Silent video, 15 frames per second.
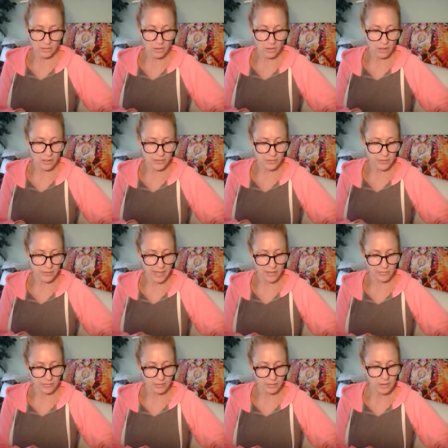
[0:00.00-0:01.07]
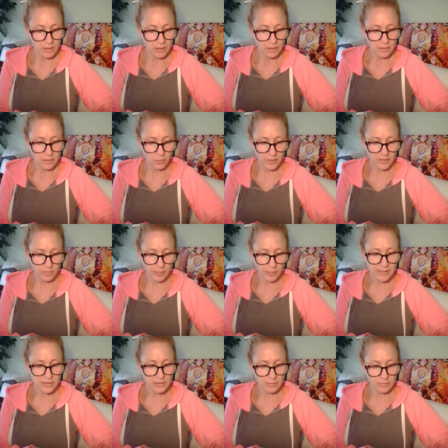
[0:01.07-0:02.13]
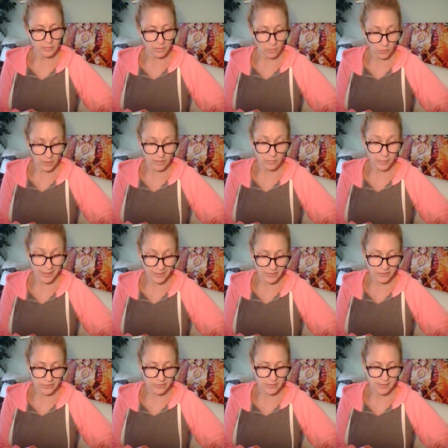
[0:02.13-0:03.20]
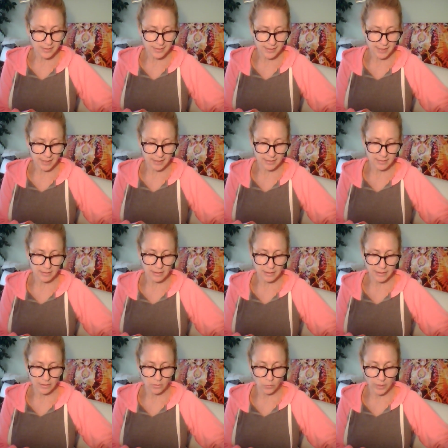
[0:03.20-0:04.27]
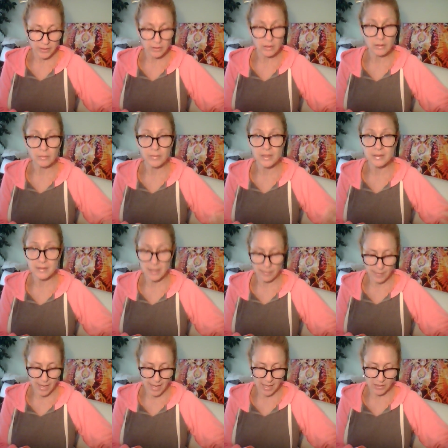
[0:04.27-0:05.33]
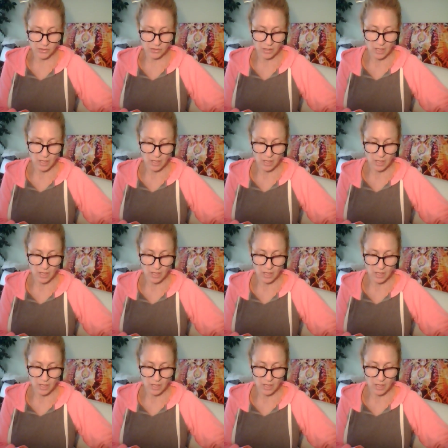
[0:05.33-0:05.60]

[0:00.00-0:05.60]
the cards are down, the Queen of Pentac- the Queen of Pentacles is seen as the clear winner because they match,